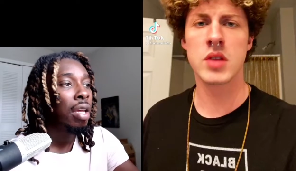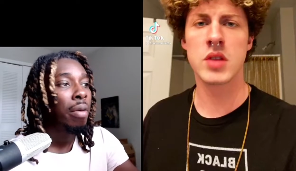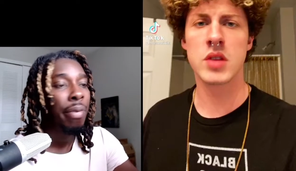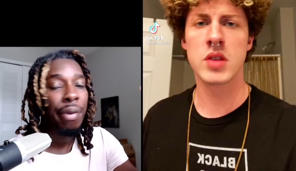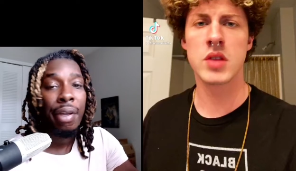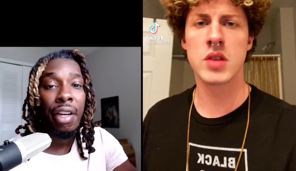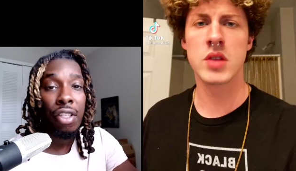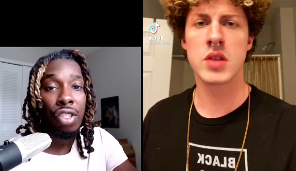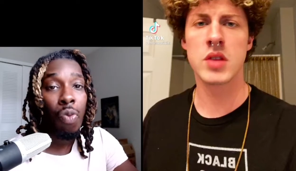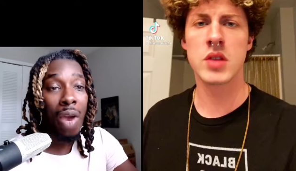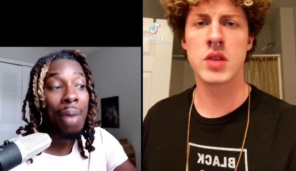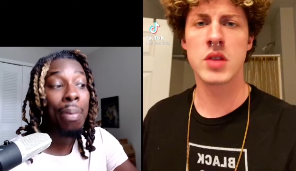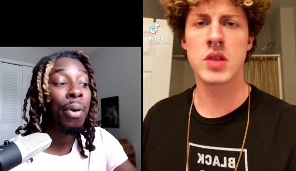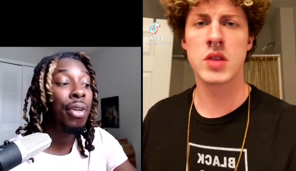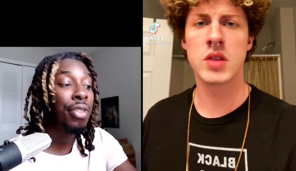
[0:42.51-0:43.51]
Speaker 1: Here's a white
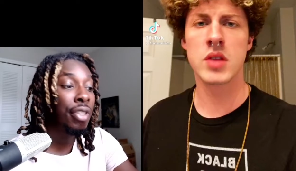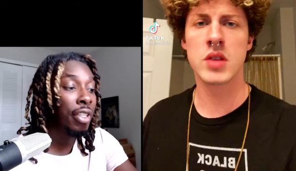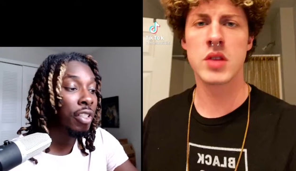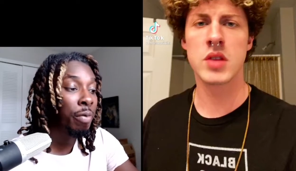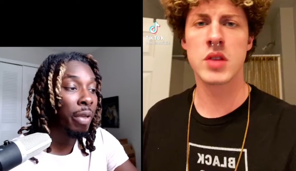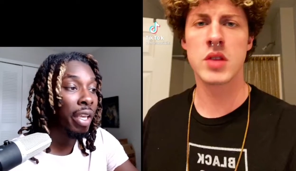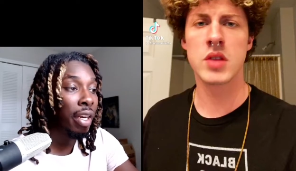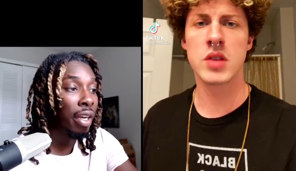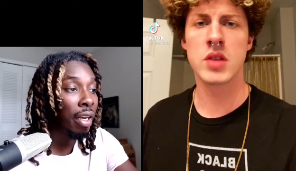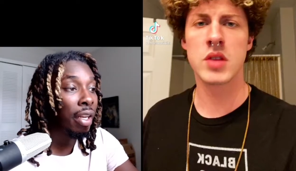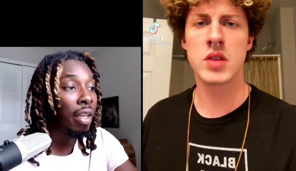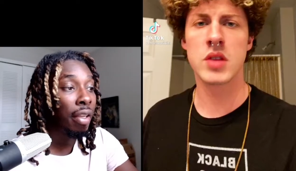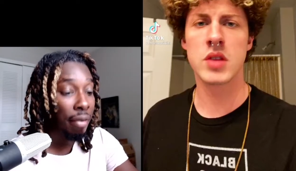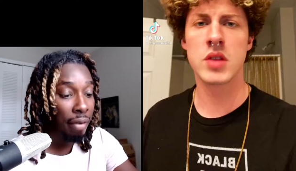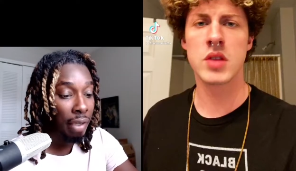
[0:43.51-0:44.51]
person explaining it,
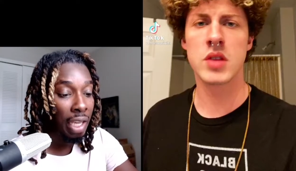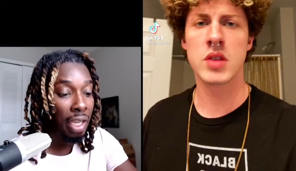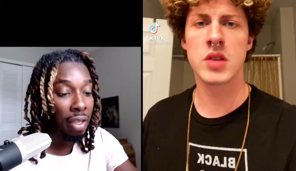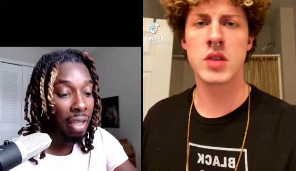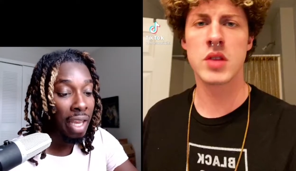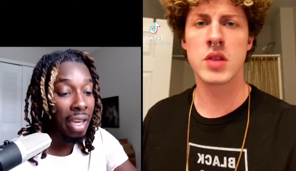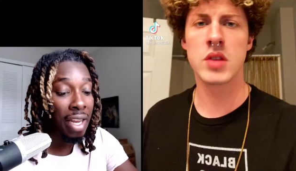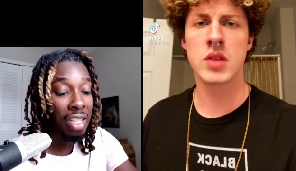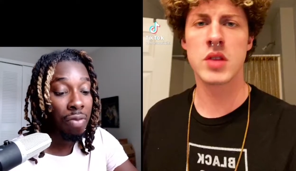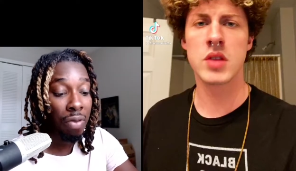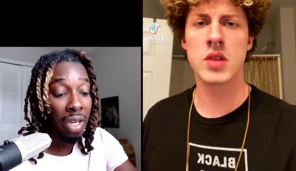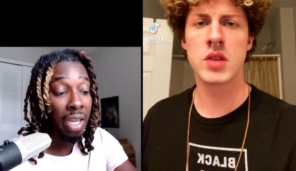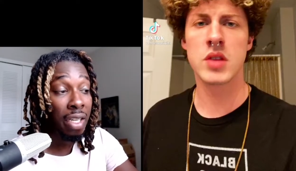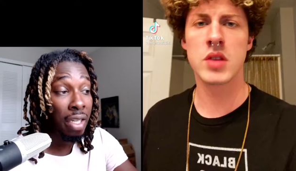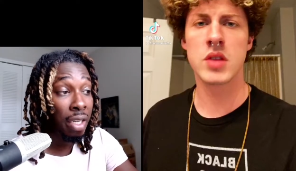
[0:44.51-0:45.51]
and they that's what
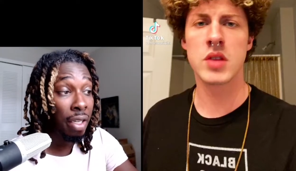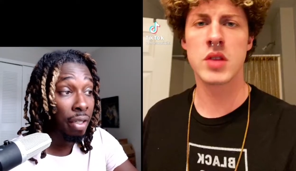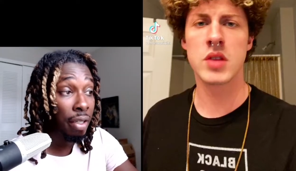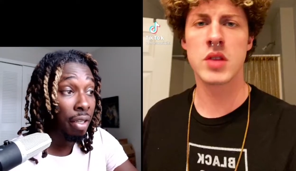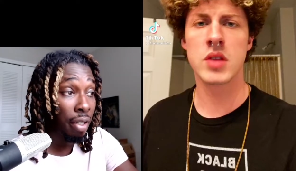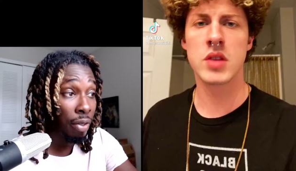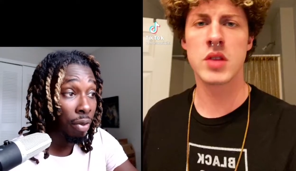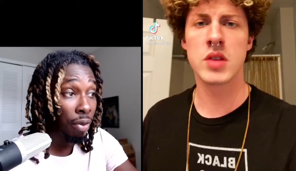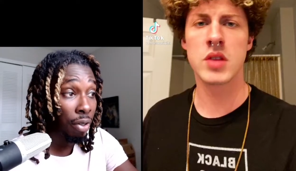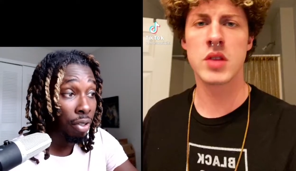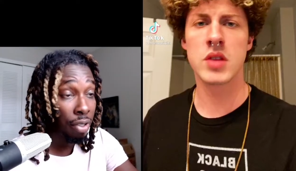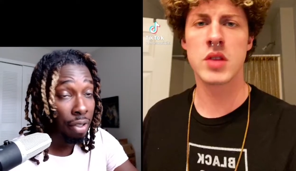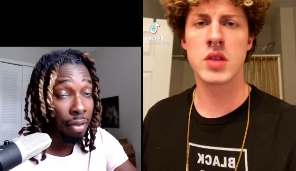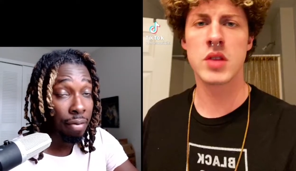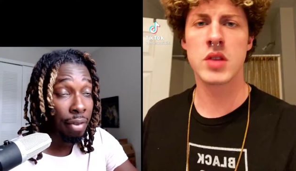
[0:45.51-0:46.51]
they need in order to
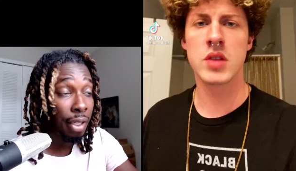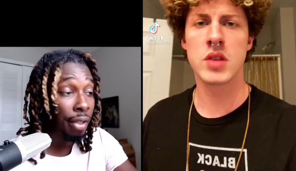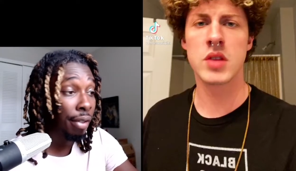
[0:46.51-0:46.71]
yeah